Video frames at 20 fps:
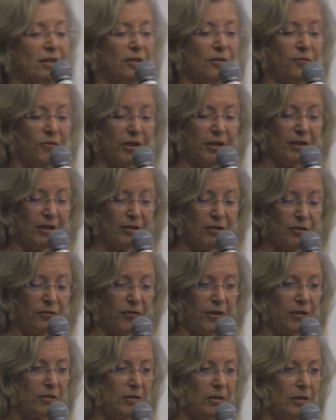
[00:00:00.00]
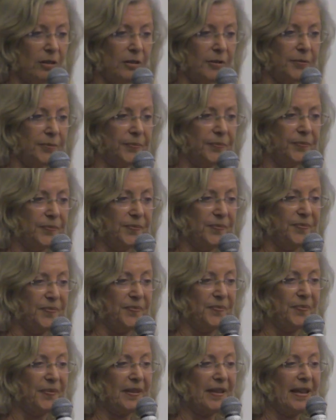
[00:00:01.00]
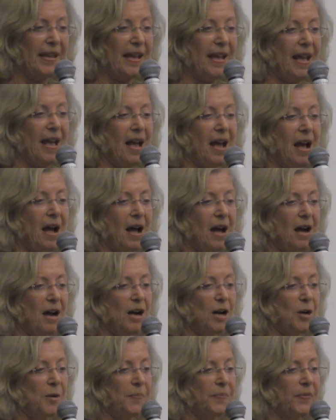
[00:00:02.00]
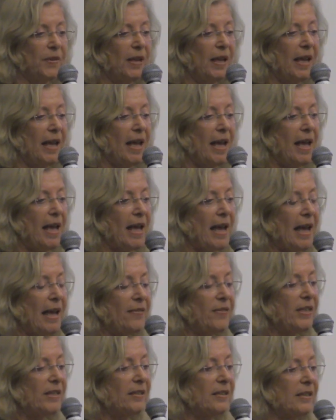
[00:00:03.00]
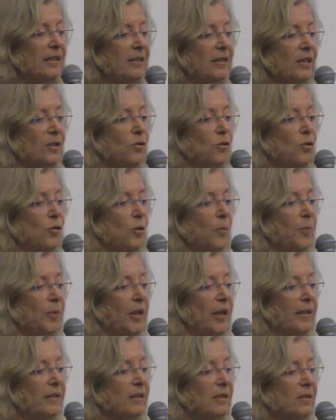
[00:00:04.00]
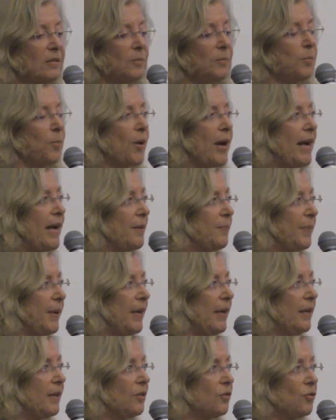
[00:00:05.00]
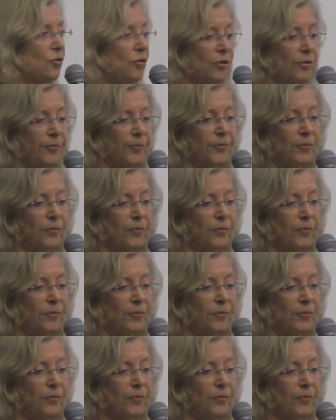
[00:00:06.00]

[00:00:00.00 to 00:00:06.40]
you'd find that so fascinating. Um, and this is a Google Plus brand page.